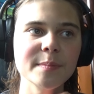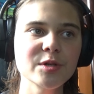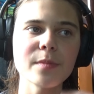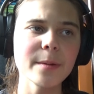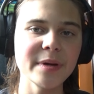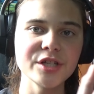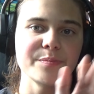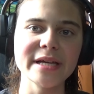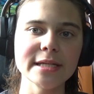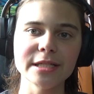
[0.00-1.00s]
So Mike
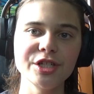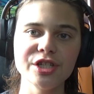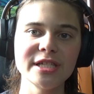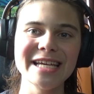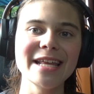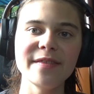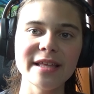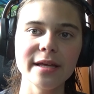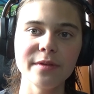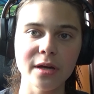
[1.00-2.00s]
Pence basically just stated
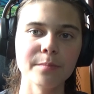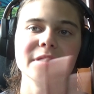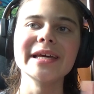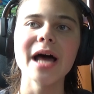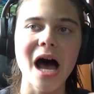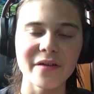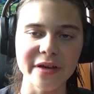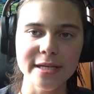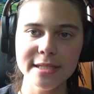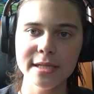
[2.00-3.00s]
the complete
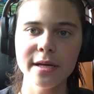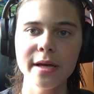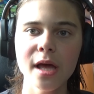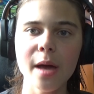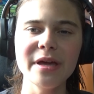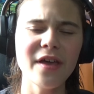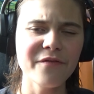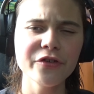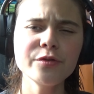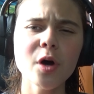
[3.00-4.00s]
obvious. I mean,
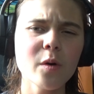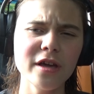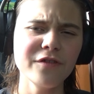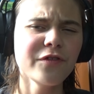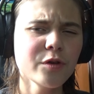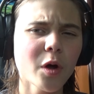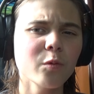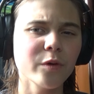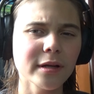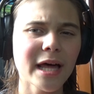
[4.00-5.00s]
if you
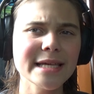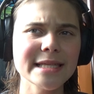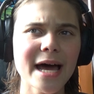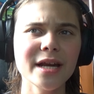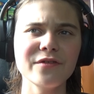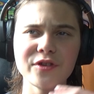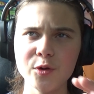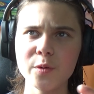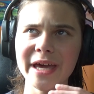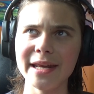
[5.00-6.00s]
don't realize that, and if
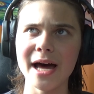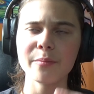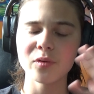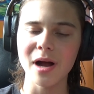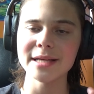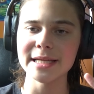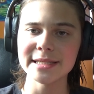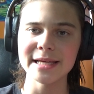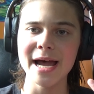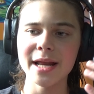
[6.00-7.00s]
you cannot
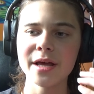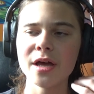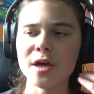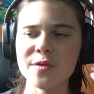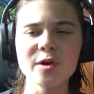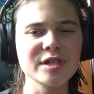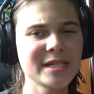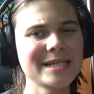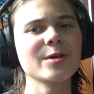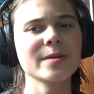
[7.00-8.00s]
process that, there is
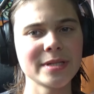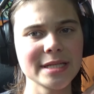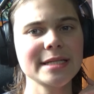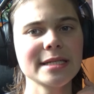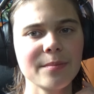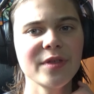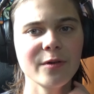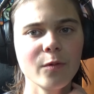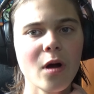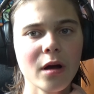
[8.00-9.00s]
seriously
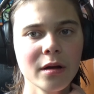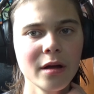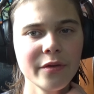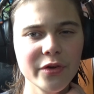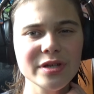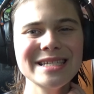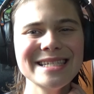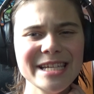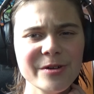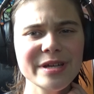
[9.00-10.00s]
something wrong. There is
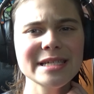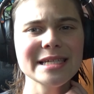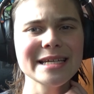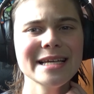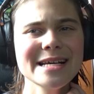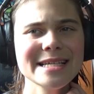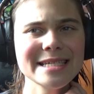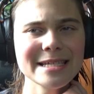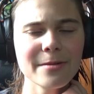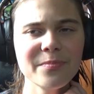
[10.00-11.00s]
seriously
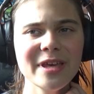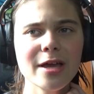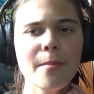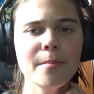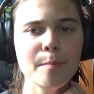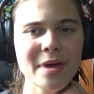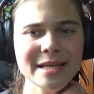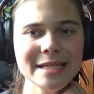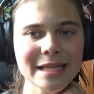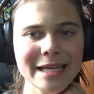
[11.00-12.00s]
something
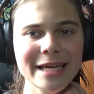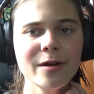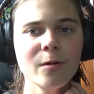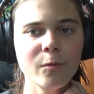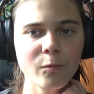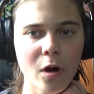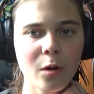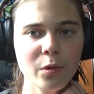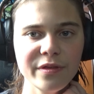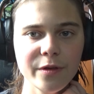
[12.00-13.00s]
mentally
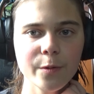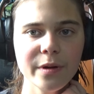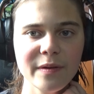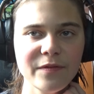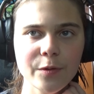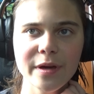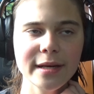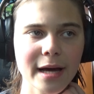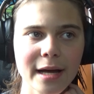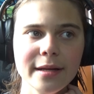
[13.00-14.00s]
wrong with you if you
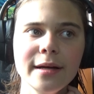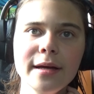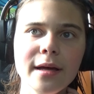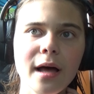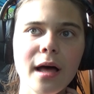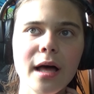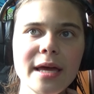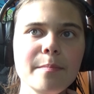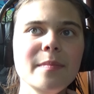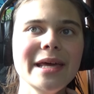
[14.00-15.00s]
cannot
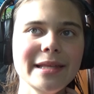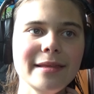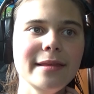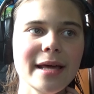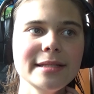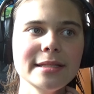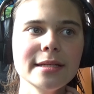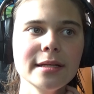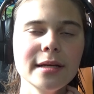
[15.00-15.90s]
admit that